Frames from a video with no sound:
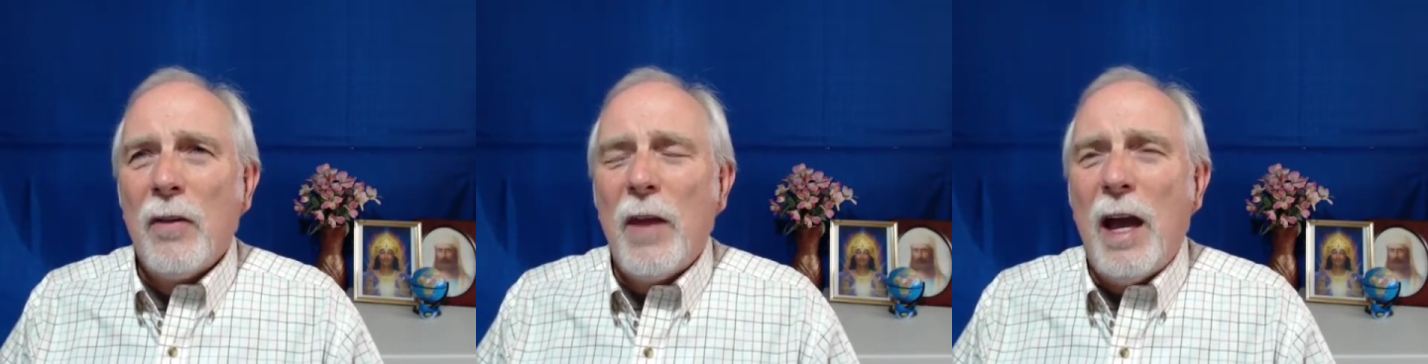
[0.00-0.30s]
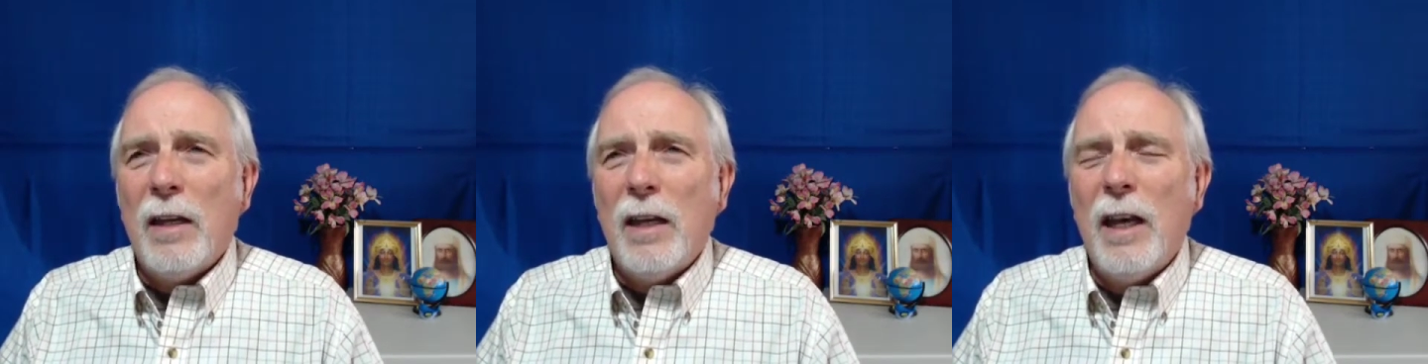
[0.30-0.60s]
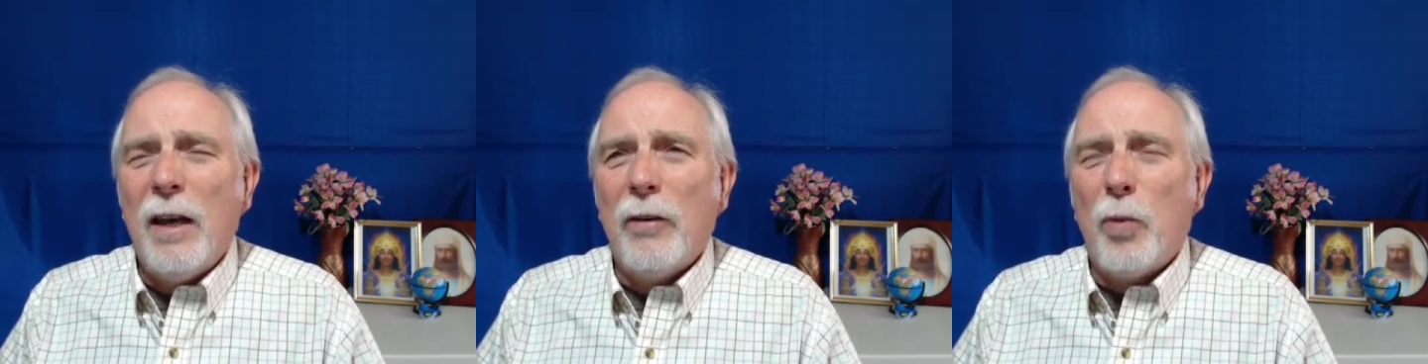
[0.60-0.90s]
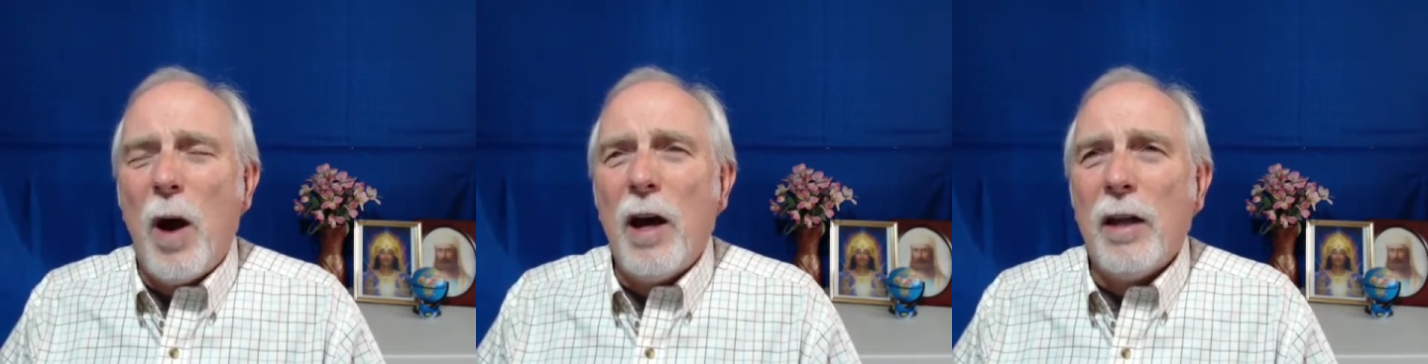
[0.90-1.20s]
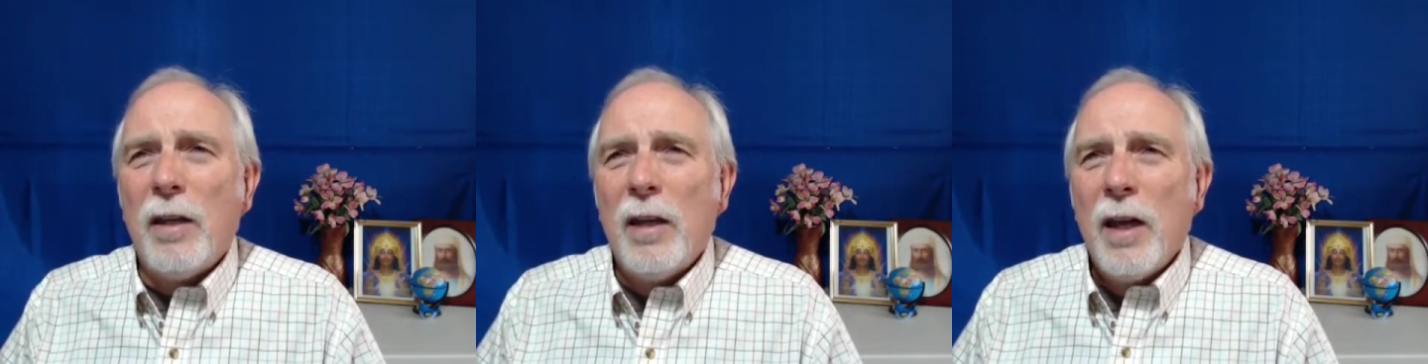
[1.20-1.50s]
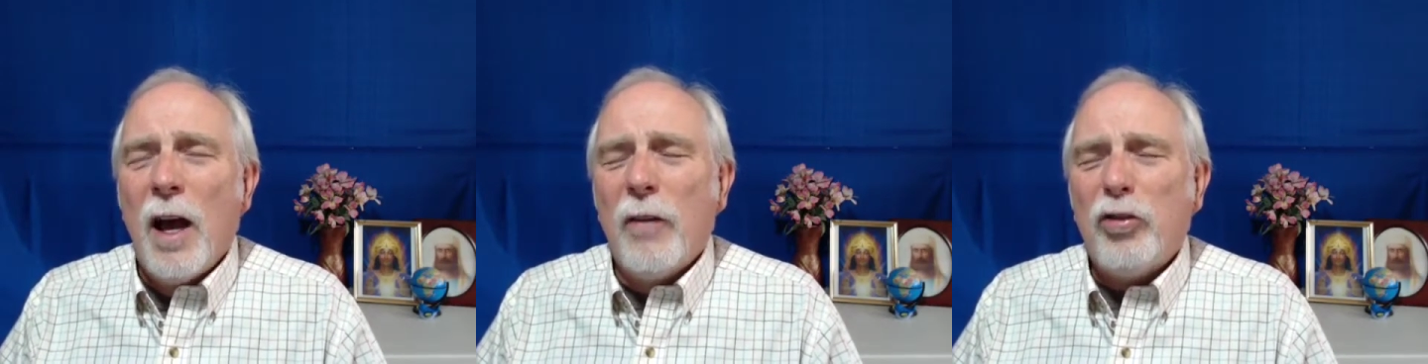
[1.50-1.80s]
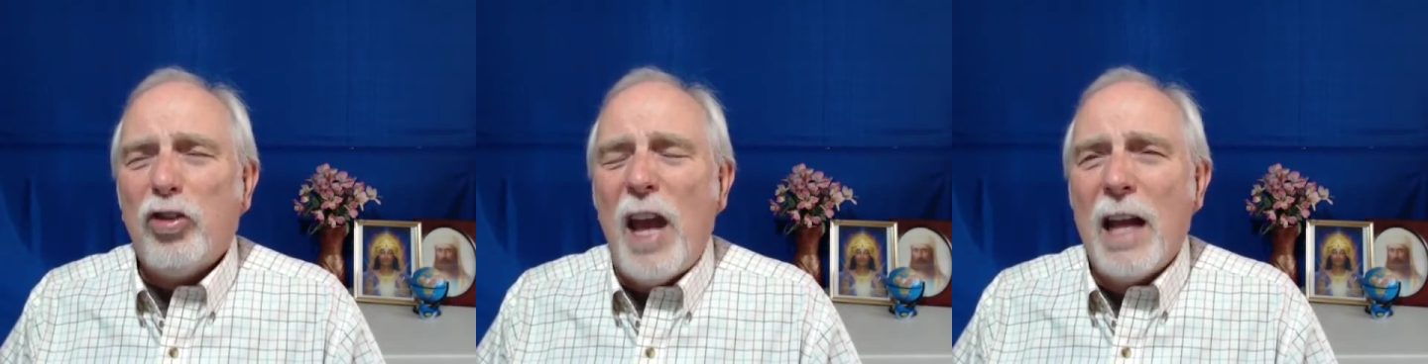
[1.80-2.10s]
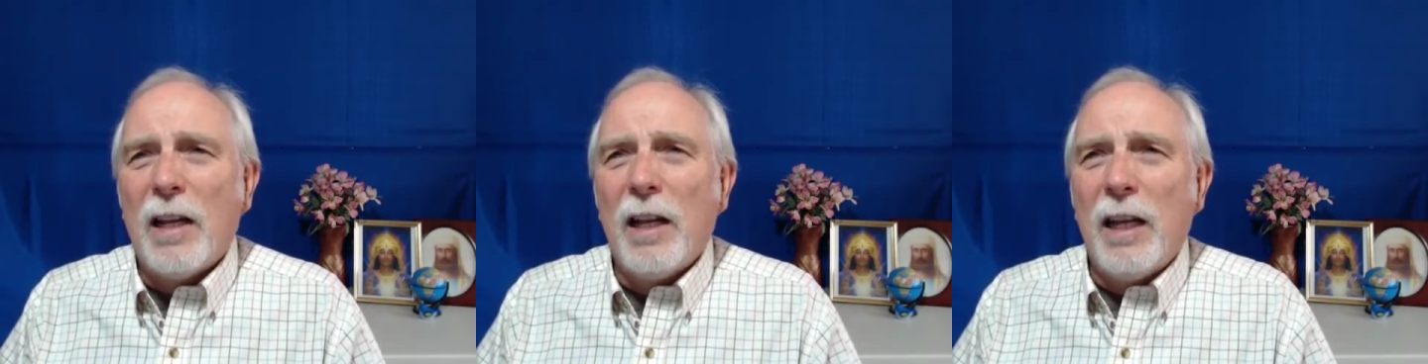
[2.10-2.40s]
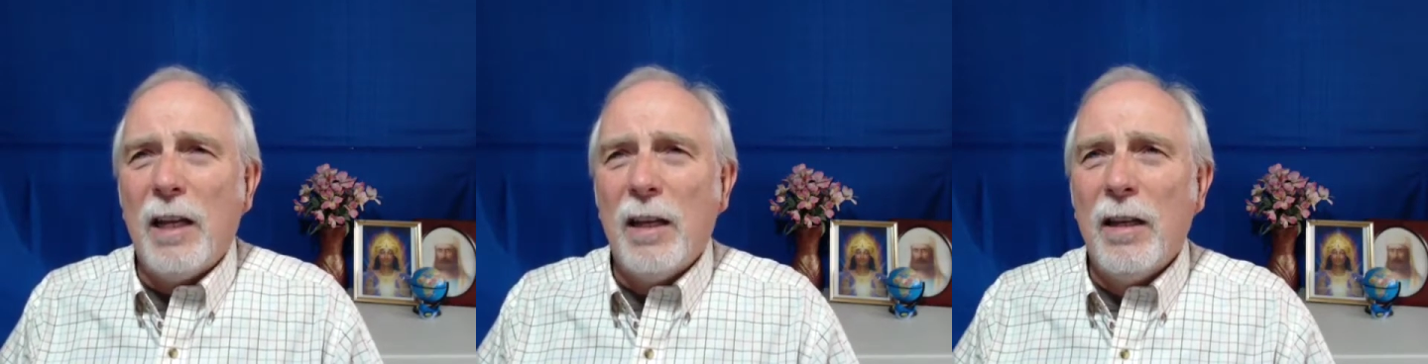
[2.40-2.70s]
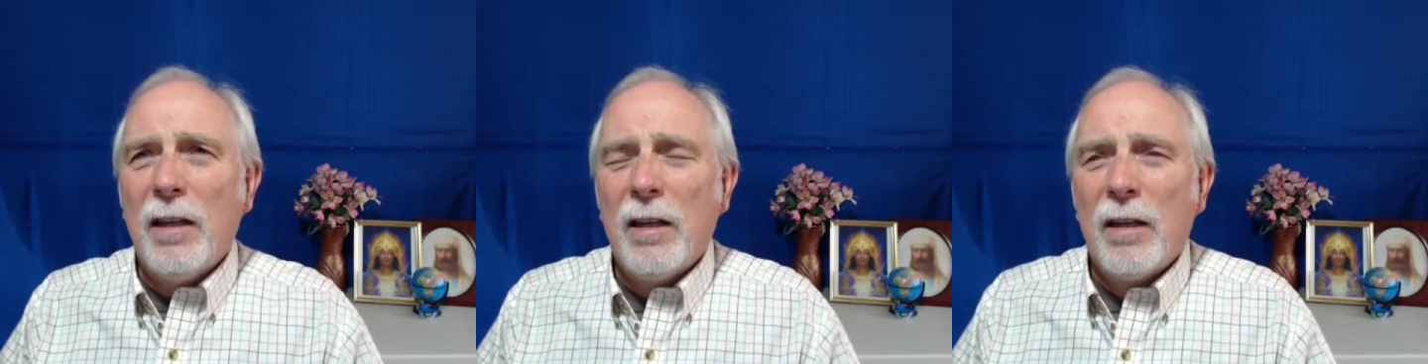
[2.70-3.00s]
that is one of channeling